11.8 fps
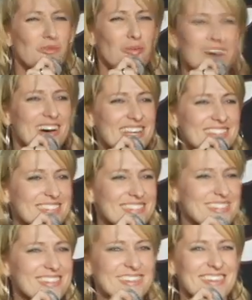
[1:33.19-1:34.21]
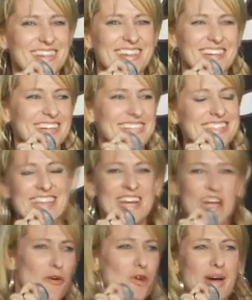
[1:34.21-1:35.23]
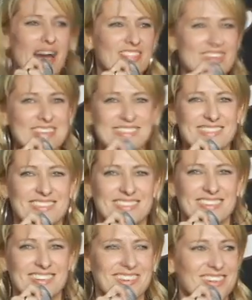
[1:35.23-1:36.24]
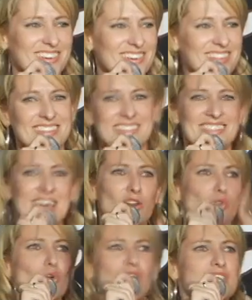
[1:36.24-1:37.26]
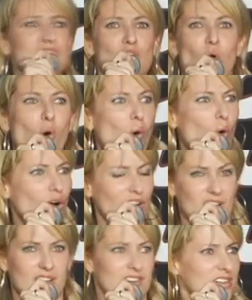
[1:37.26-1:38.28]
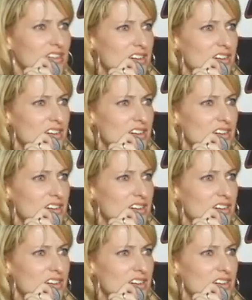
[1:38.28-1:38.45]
What? Did they know about this? This sounded worse than whore.